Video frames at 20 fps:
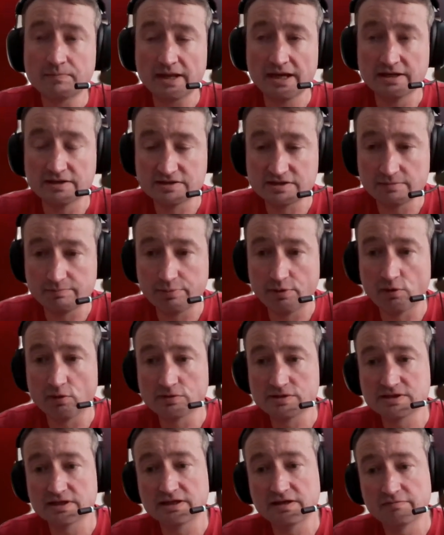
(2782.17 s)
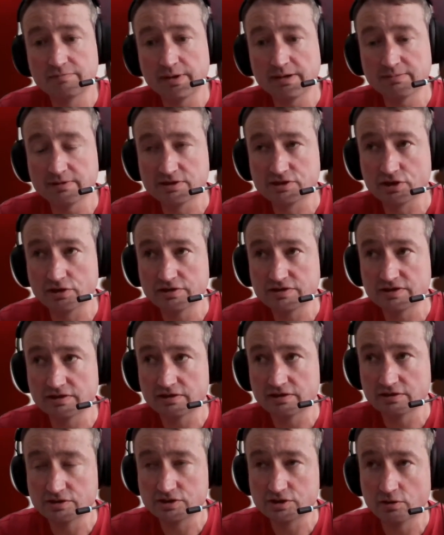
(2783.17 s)
in supports that give people choice and
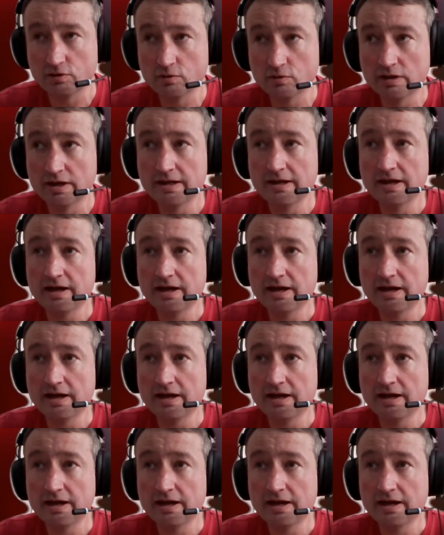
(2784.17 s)
control.